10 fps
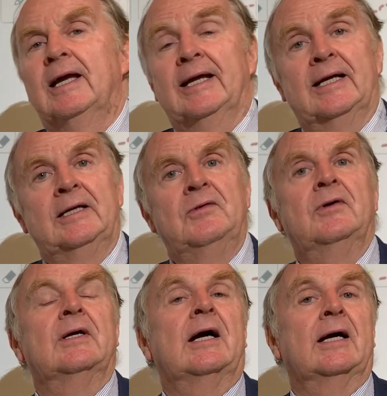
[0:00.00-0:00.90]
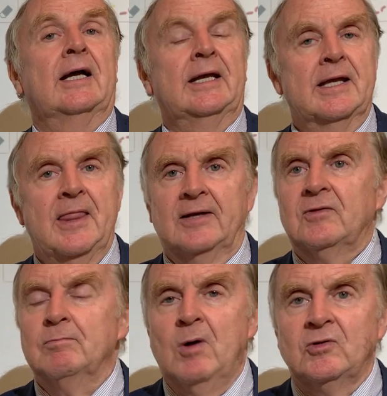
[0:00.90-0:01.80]
And again,
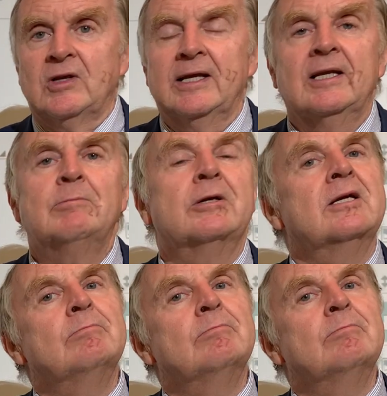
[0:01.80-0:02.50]
that's mostly liberty,